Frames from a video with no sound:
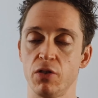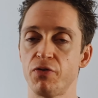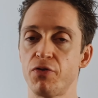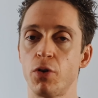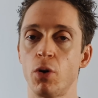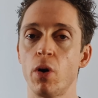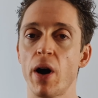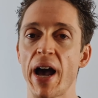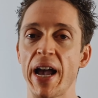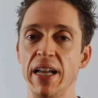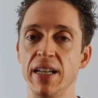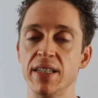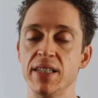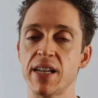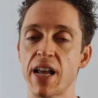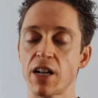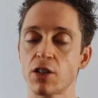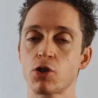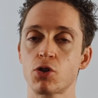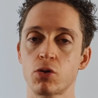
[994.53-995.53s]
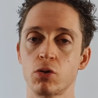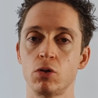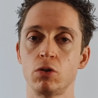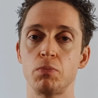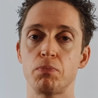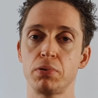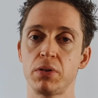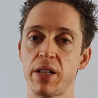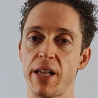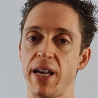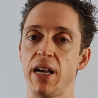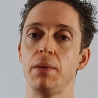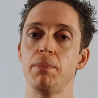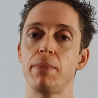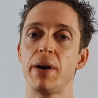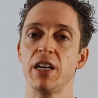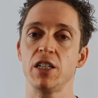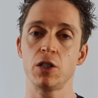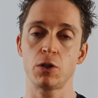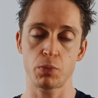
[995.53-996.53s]
for a natural
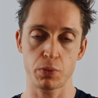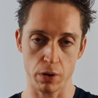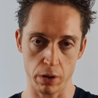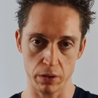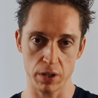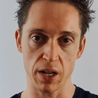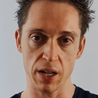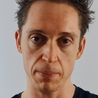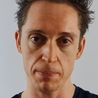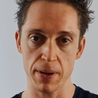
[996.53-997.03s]
plant-based protein